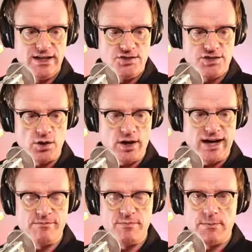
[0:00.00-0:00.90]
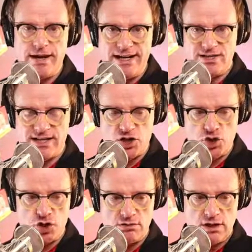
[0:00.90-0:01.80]
So I have my main
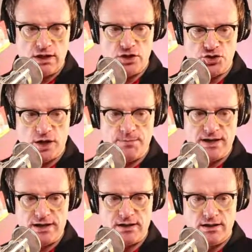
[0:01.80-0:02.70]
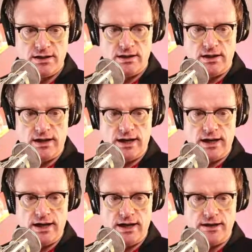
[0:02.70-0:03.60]
section and topic.
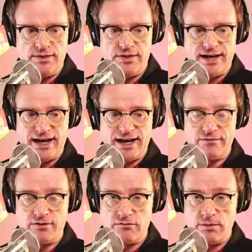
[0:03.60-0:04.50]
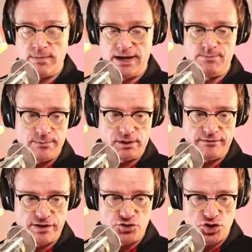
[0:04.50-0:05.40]
Then I remind people if
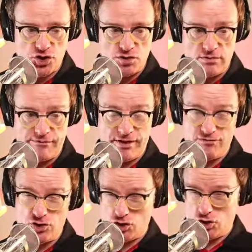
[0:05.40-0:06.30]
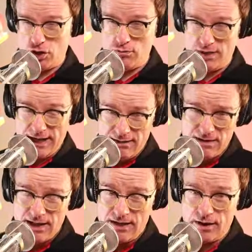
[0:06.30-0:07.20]
they're just tuned in
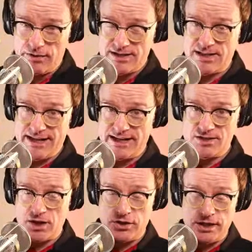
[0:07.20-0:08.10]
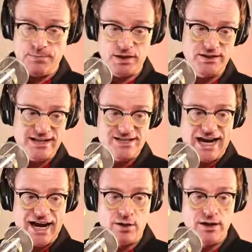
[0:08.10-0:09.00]
that this is the podcaster
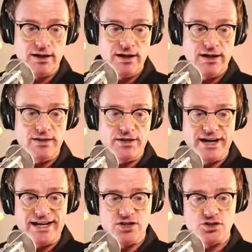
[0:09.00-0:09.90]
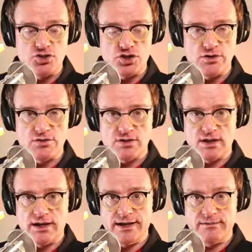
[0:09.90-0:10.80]
hour. Then
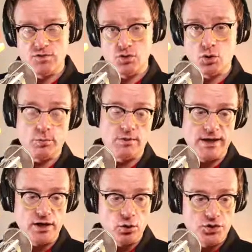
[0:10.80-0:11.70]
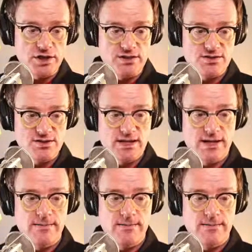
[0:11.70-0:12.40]
I talk with my audience.